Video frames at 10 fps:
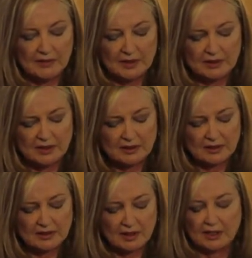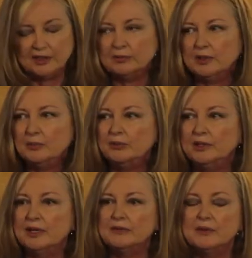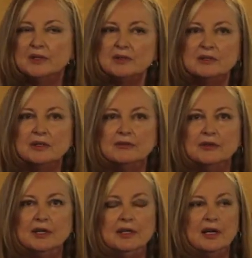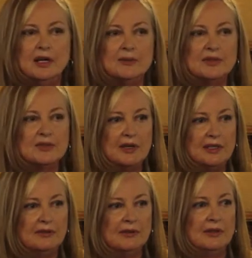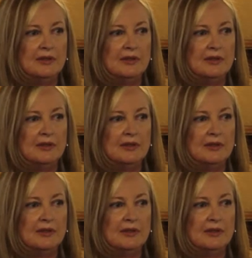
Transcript: just want to point out that this is a very sudden